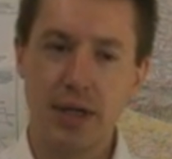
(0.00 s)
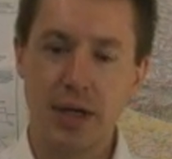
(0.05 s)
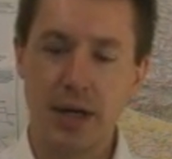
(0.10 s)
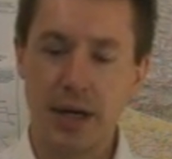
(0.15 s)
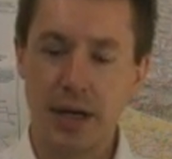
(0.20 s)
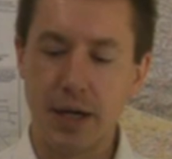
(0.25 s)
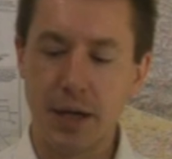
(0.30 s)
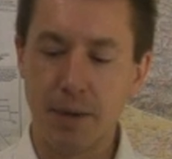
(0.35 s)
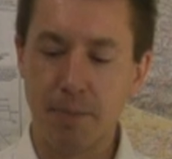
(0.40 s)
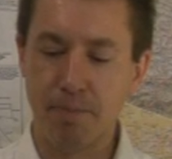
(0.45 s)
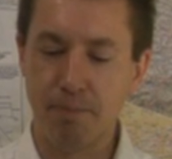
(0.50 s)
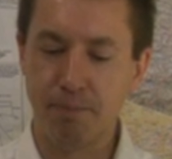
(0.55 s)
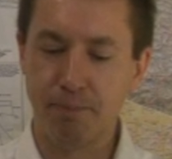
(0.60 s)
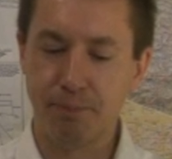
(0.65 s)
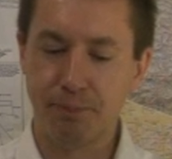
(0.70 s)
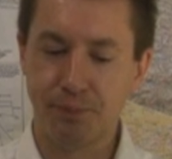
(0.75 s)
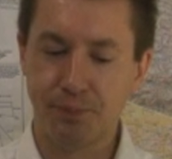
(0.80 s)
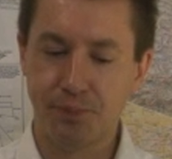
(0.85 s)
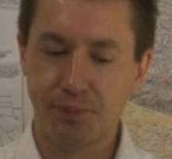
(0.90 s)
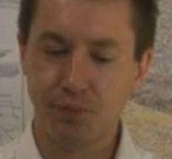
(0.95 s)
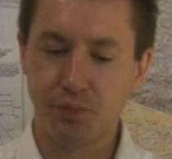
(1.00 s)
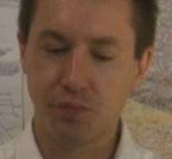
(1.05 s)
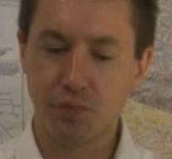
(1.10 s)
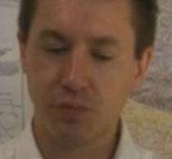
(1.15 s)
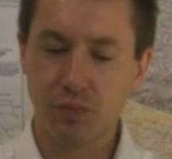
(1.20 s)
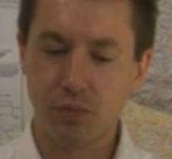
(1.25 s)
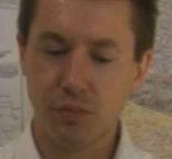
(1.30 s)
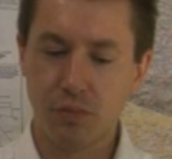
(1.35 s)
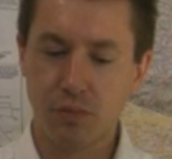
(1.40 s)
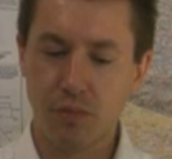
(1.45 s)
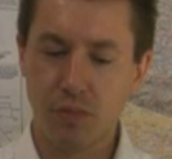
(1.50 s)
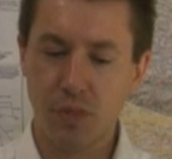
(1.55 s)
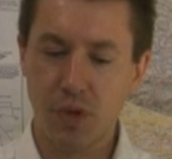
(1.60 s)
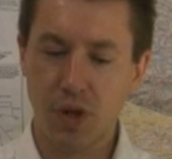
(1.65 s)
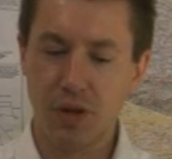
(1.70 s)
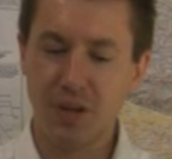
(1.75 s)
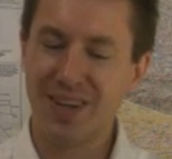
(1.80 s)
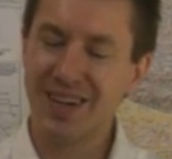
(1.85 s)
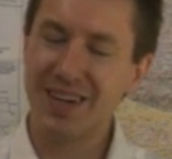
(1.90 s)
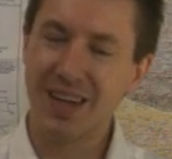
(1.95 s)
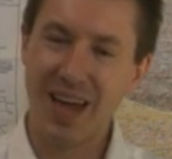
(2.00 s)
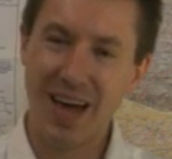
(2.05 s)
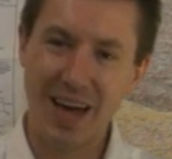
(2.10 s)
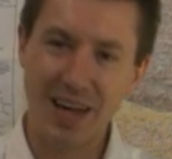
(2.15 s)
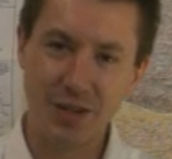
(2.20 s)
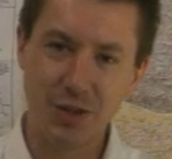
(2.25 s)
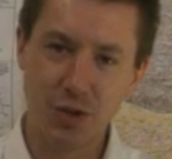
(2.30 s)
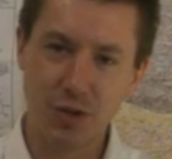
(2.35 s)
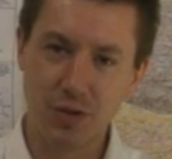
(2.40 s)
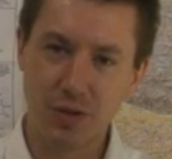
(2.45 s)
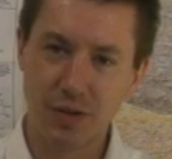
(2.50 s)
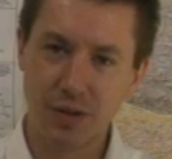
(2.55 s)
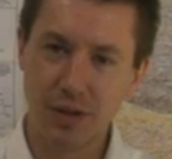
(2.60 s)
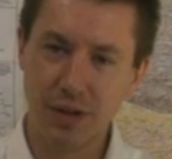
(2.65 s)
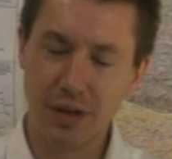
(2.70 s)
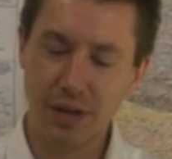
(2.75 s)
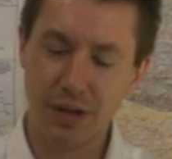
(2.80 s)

Didn't last.